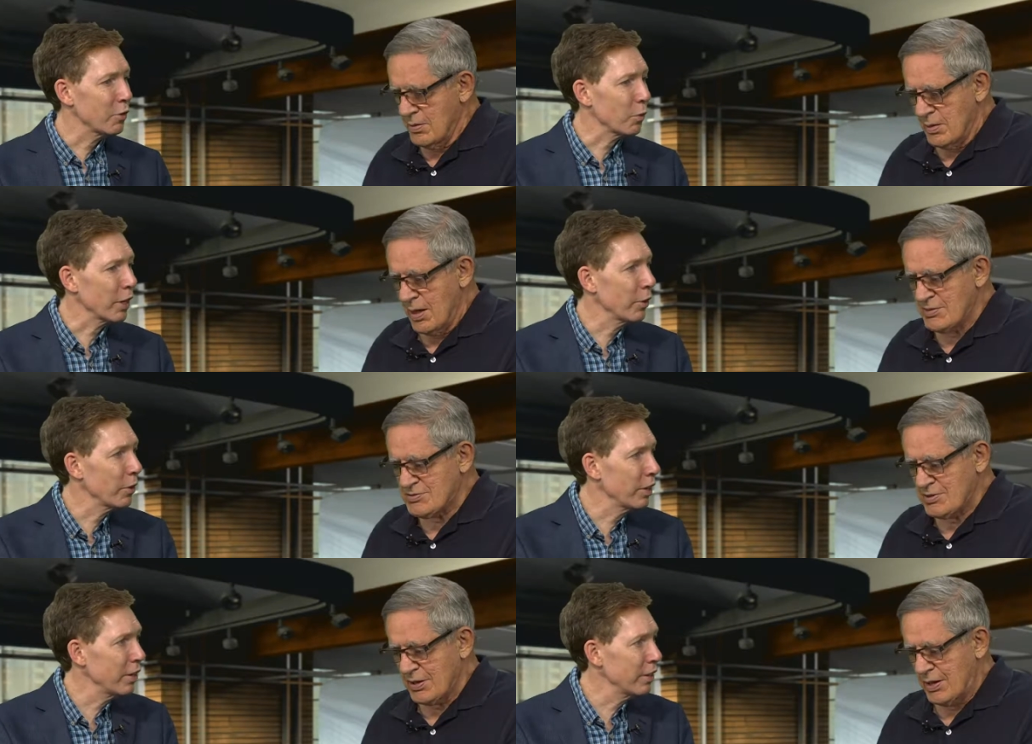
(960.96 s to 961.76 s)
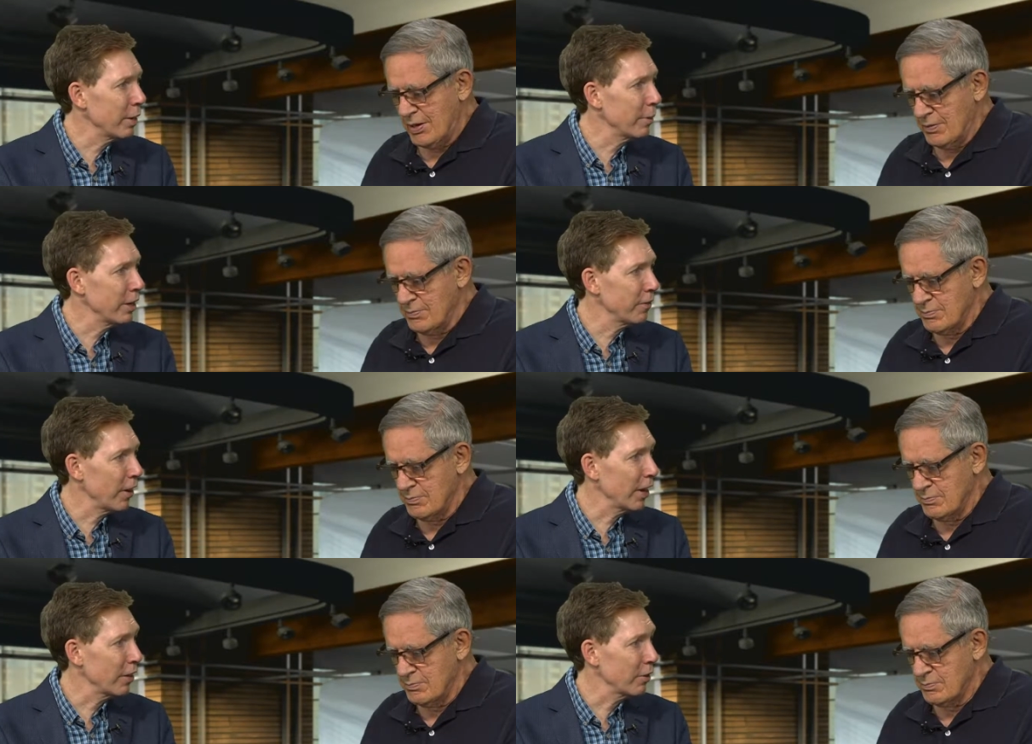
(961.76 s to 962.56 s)
Speaker 1: working that's within somebody's
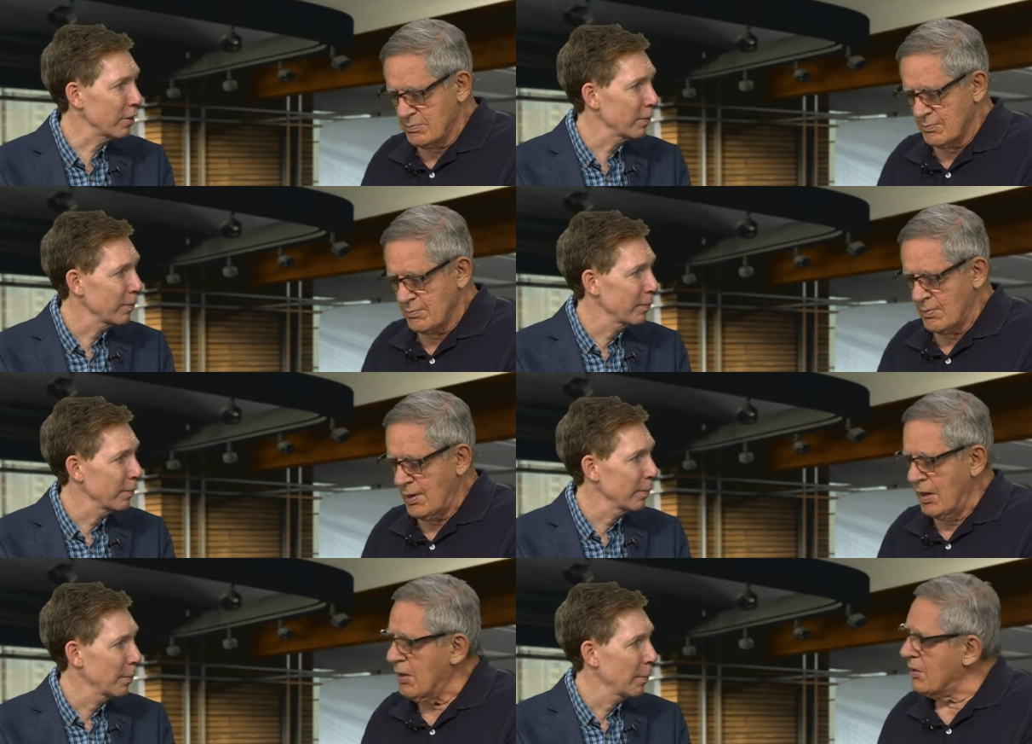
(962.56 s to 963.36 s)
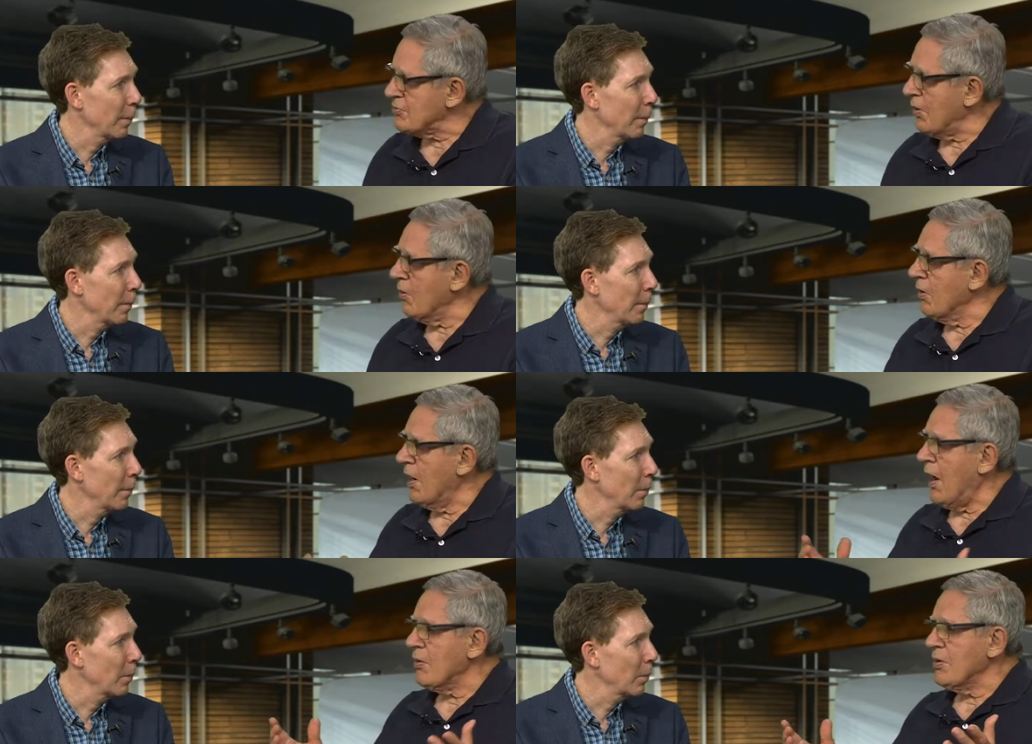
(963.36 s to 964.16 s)
values.
Speaker 2: So,
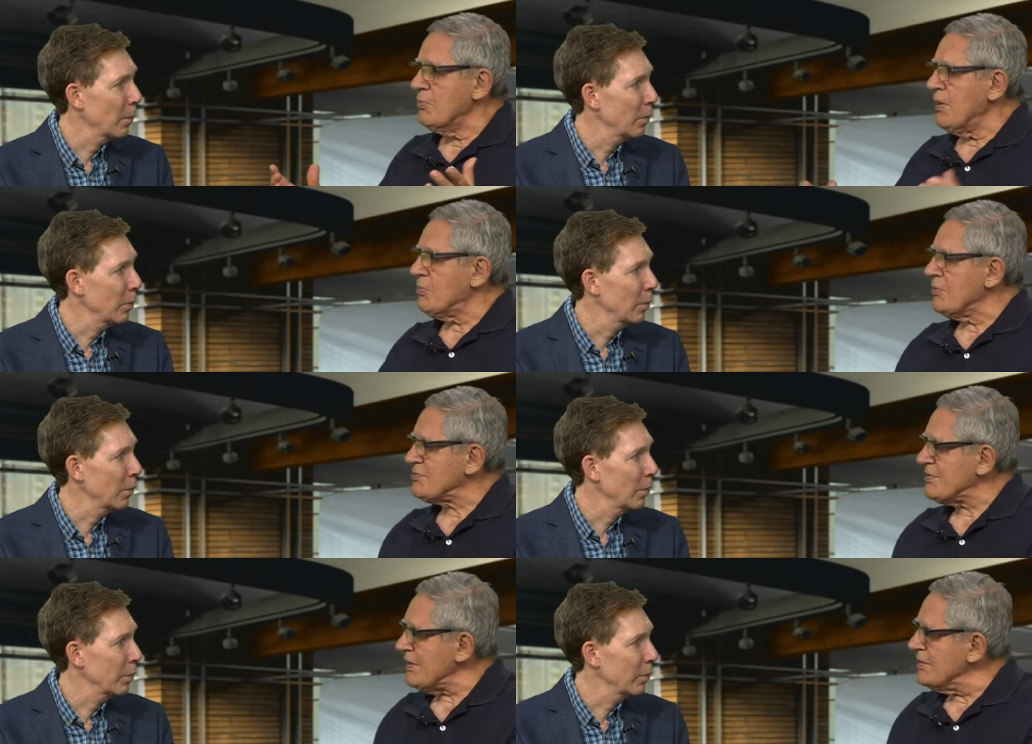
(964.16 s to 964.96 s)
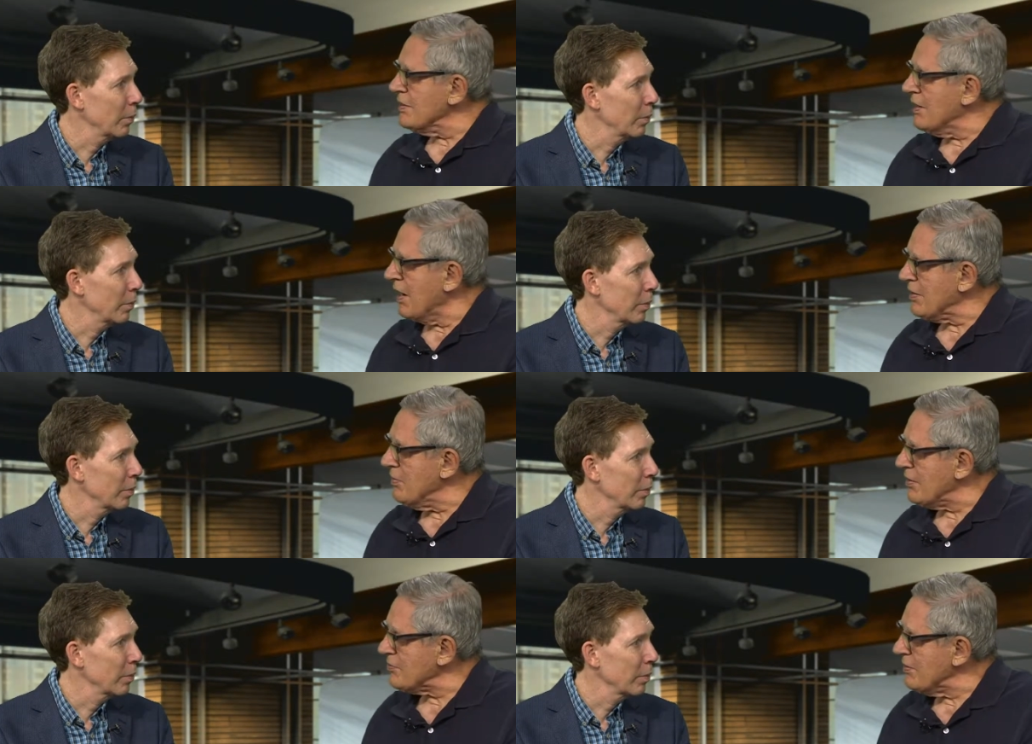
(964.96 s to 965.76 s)
how can people see the
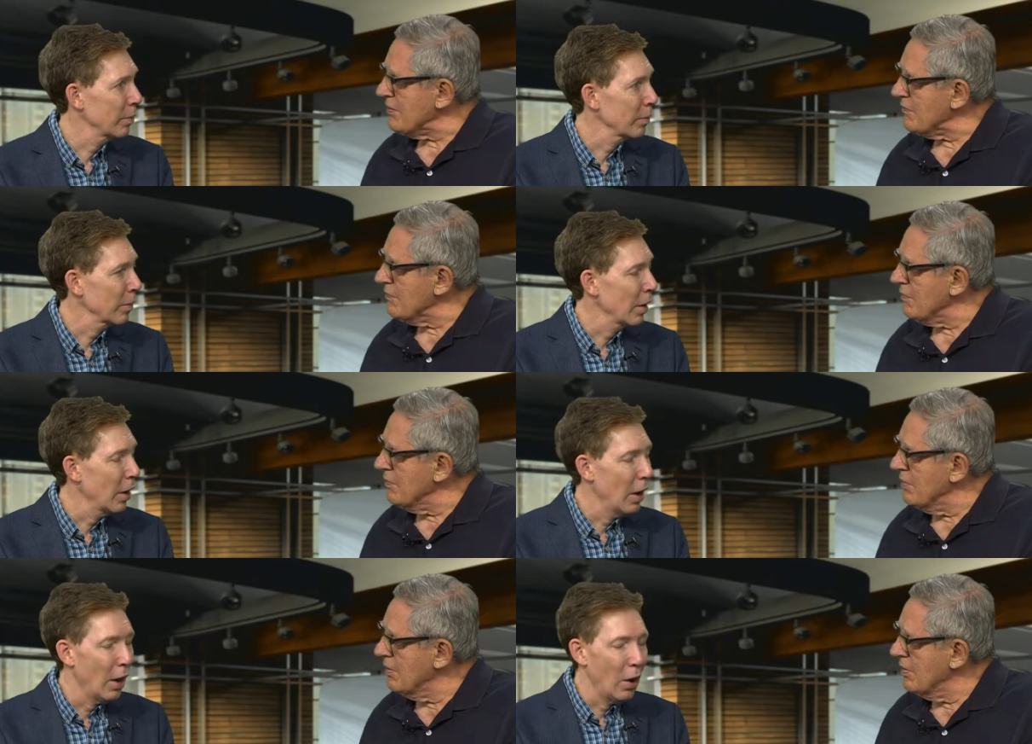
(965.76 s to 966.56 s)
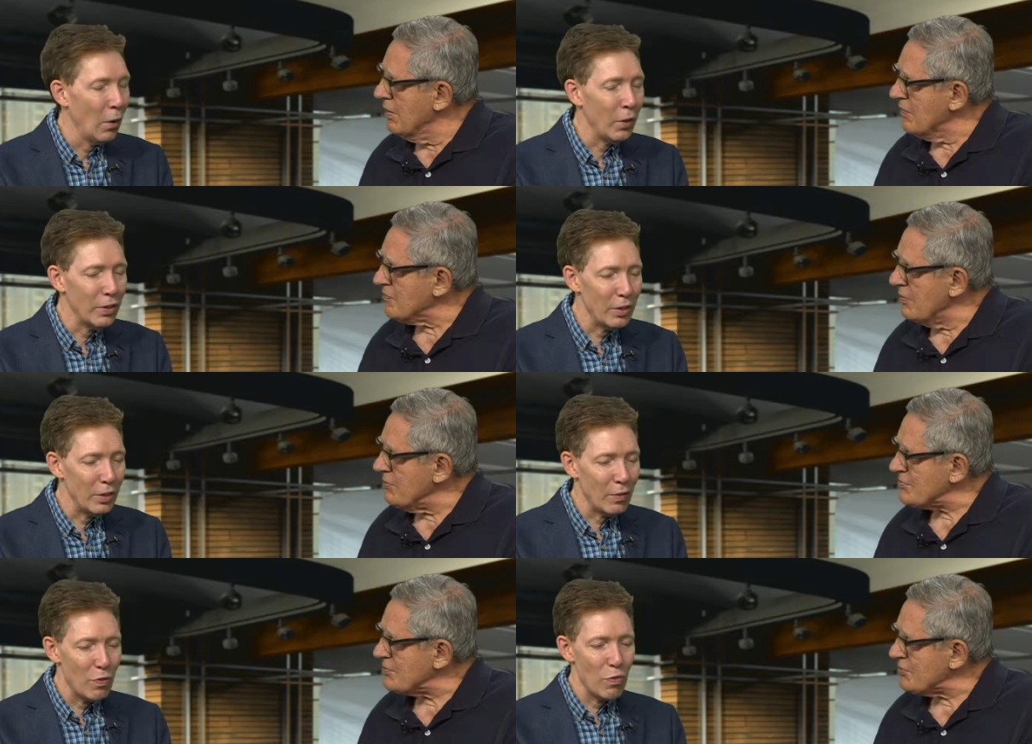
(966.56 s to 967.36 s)
documentary? if they
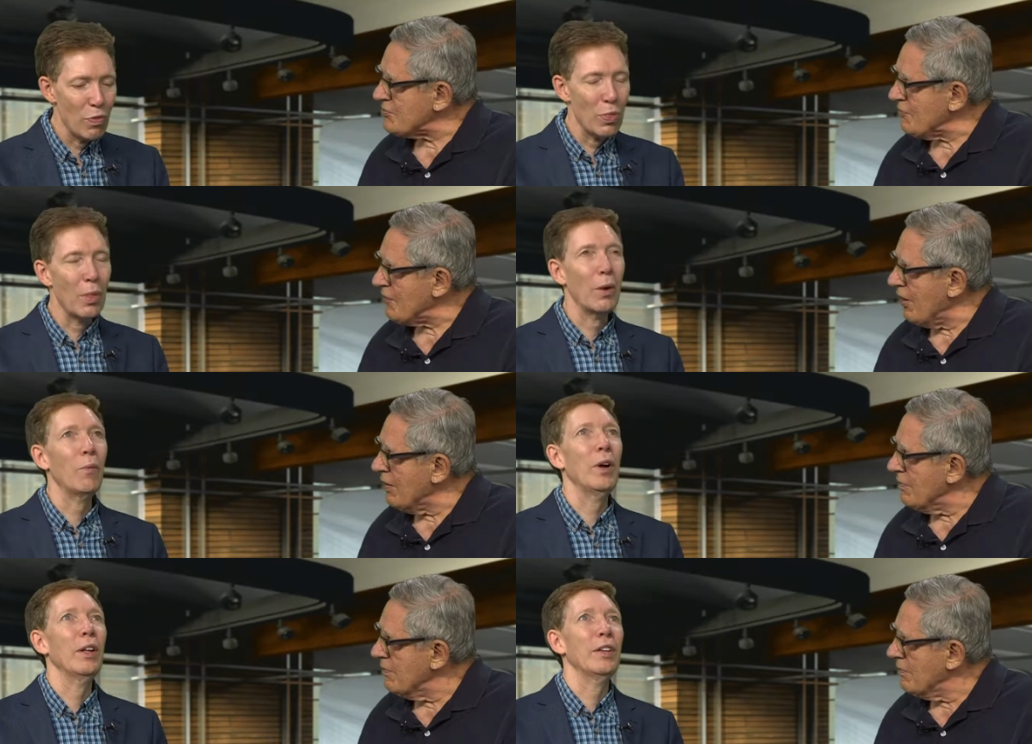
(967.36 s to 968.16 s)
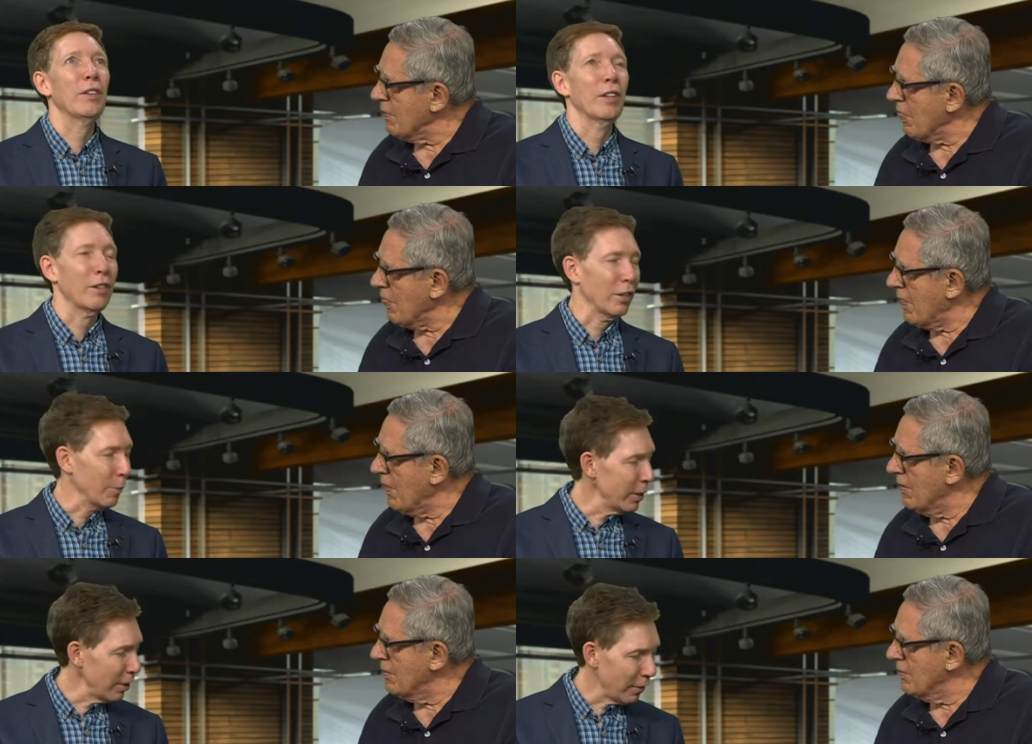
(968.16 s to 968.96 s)
missed it so far.
Speaker 1: Well, it's a, it's a
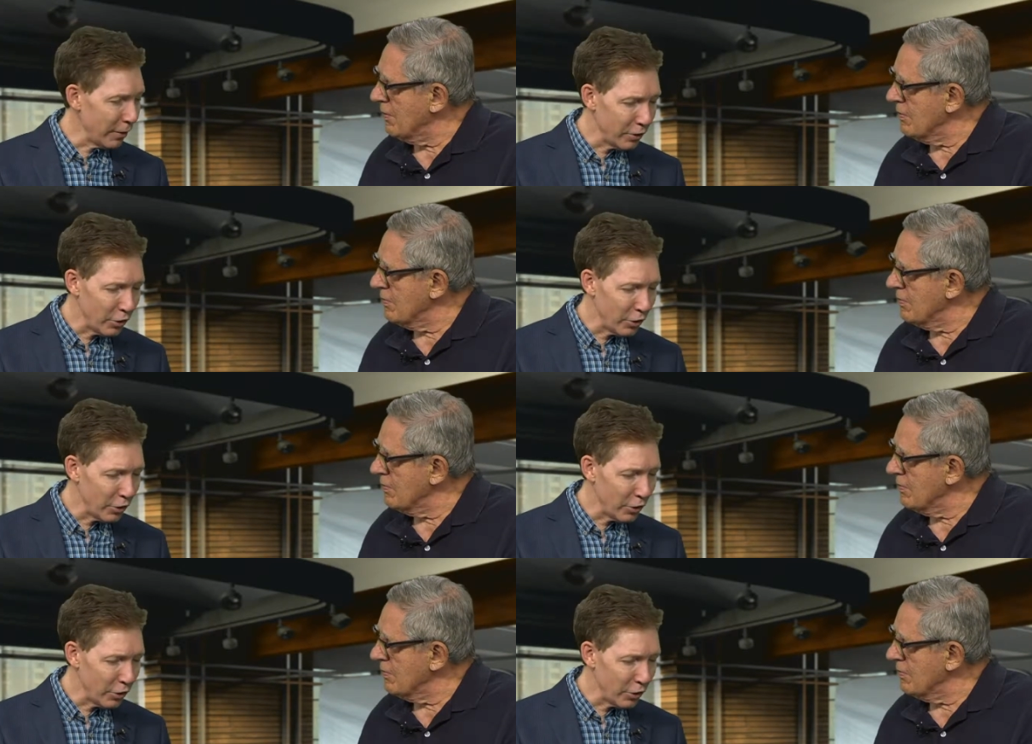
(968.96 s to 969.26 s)
little bit tough. It